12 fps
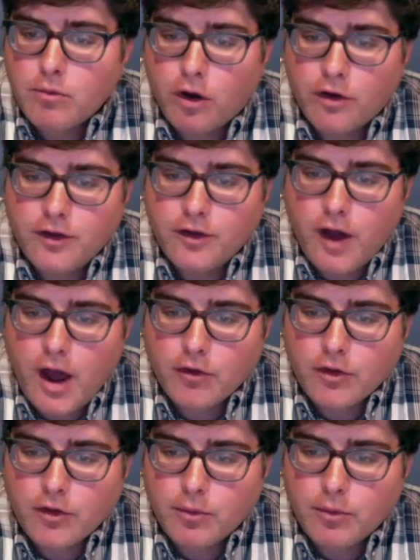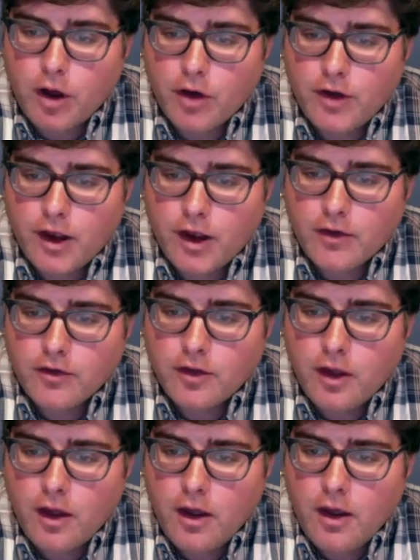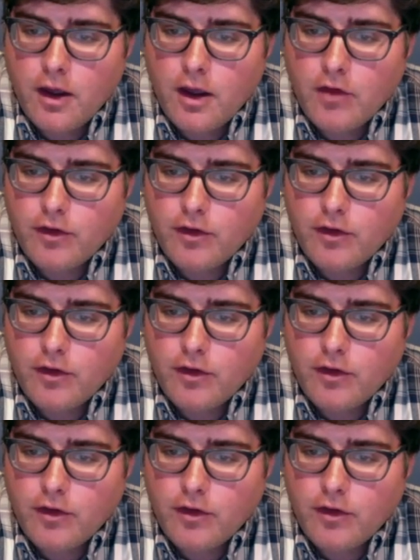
Bronxdale housing projects, yeah.